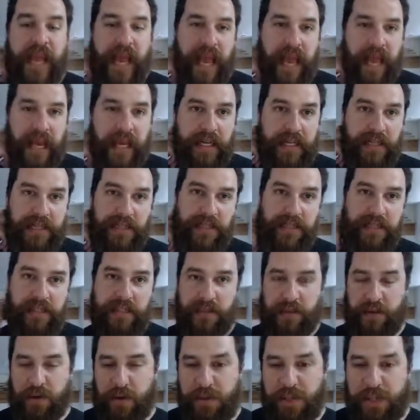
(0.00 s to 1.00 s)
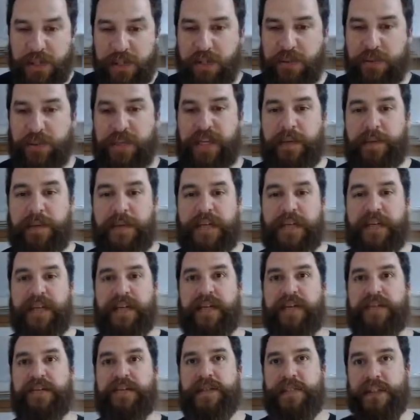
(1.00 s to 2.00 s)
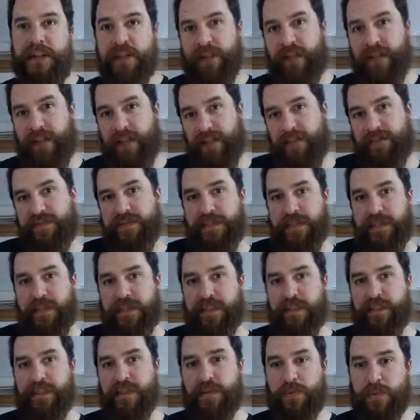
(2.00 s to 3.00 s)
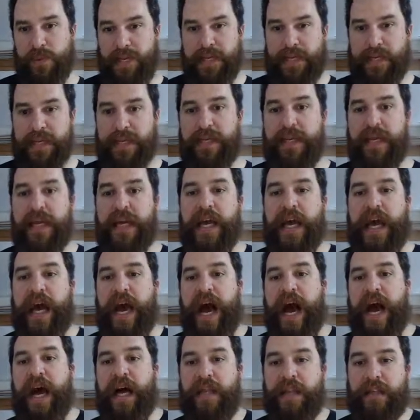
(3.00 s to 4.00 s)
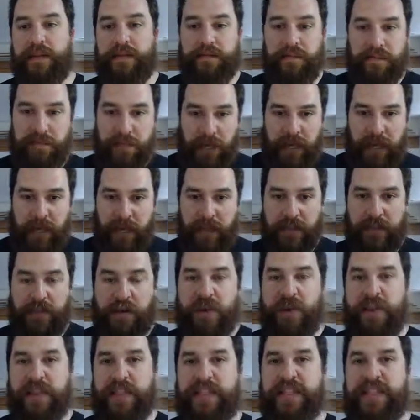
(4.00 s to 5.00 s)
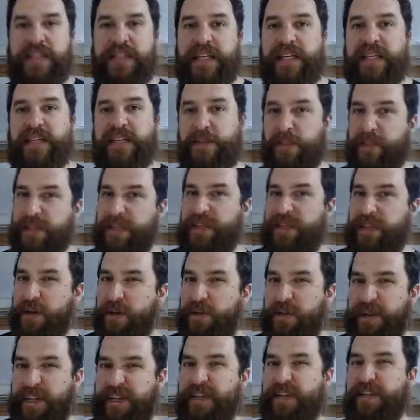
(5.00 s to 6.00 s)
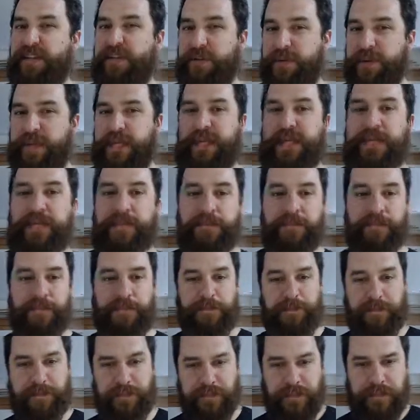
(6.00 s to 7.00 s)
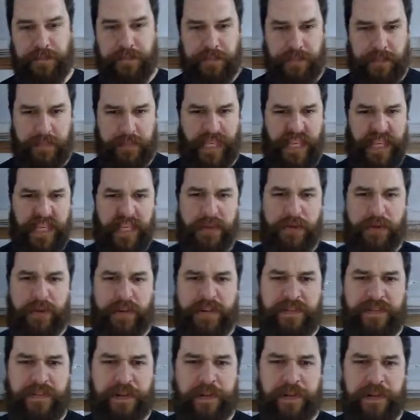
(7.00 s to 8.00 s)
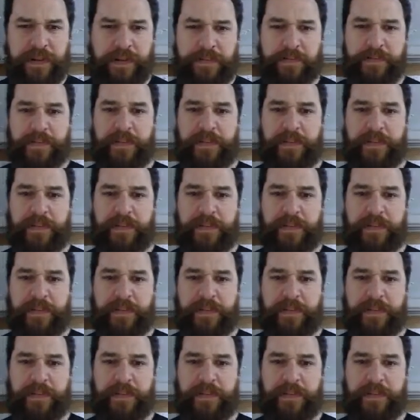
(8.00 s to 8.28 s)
And since, according to Wikipedia, Sargon lives in Swindon, I'll call this the Swindonian Creed going forward.